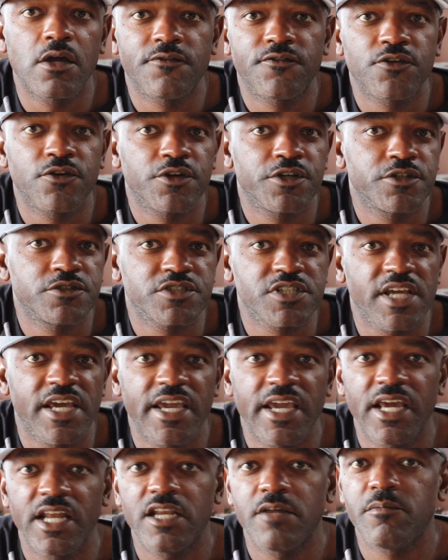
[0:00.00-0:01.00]
if you're using a
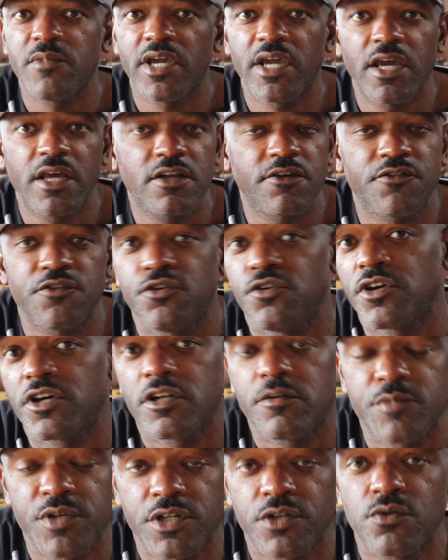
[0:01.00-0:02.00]
handyman, if you're
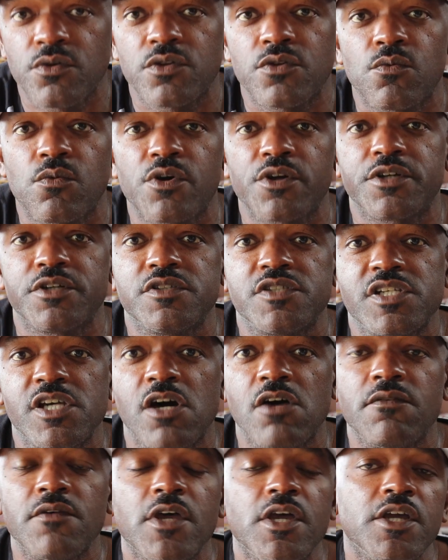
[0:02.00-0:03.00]
going to be doing the work
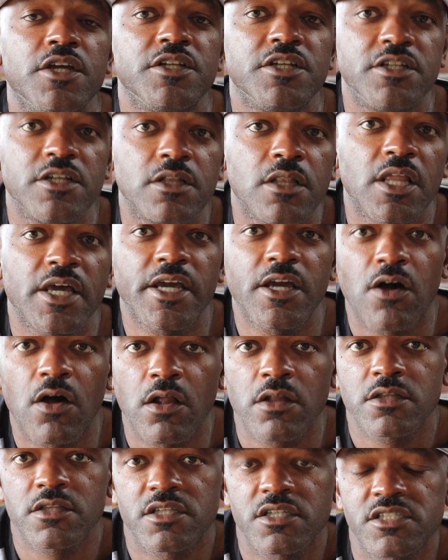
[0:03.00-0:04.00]
yourself. You need to lay
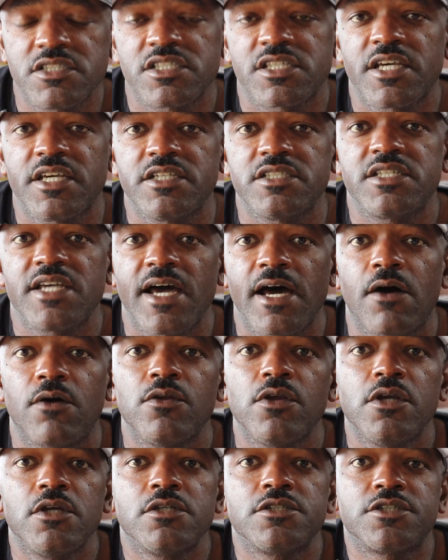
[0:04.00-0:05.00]
all of these things
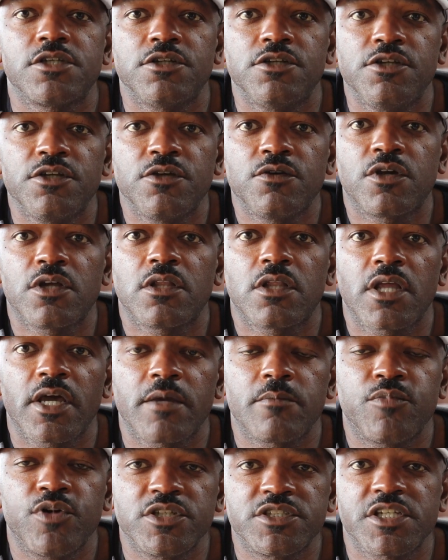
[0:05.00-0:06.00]
out so that you can
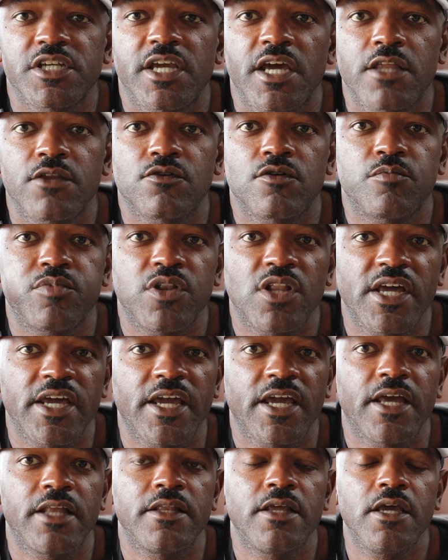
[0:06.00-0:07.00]
put together a
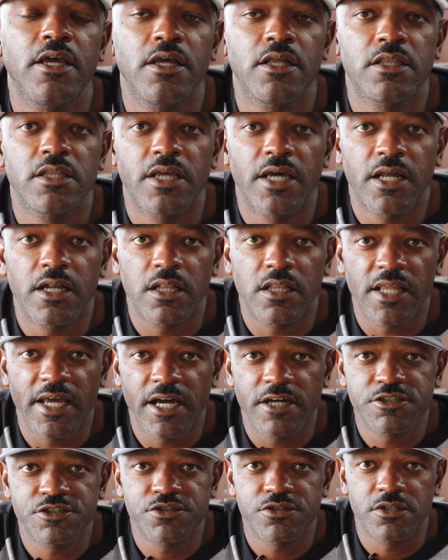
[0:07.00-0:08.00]
plan that
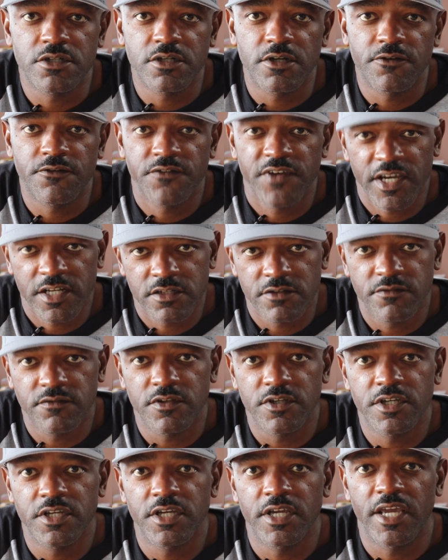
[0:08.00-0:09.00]
allows you to
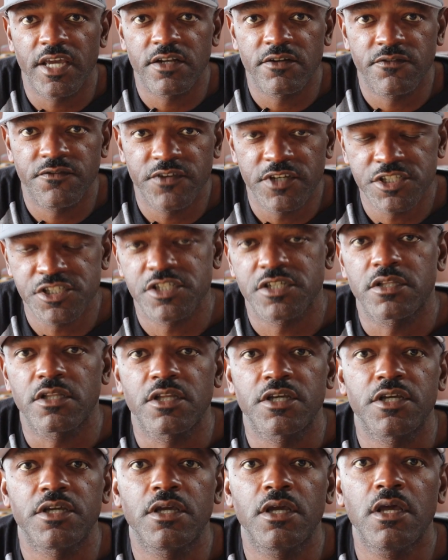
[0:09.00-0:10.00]
effectively and
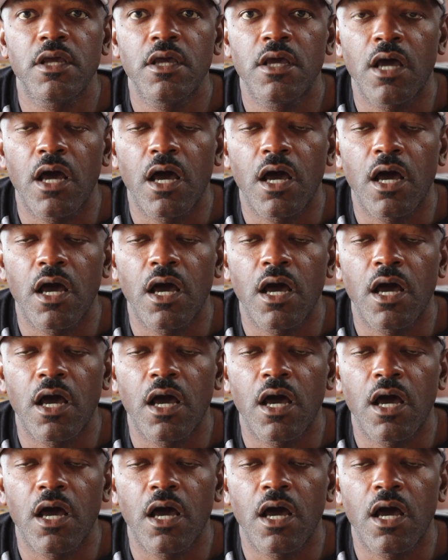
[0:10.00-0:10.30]
efficiently